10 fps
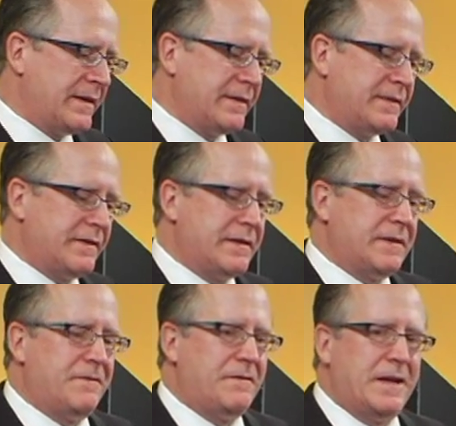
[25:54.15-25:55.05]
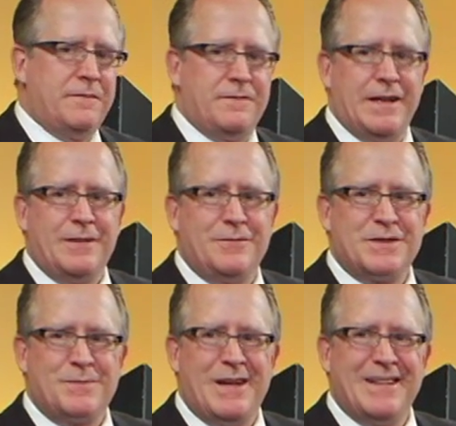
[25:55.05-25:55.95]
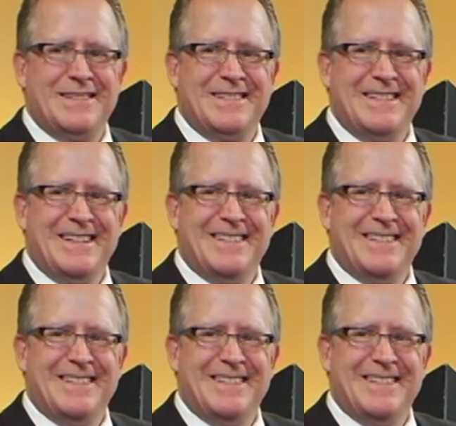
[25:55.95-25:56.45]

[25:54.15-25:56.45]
this is the fight-flight response.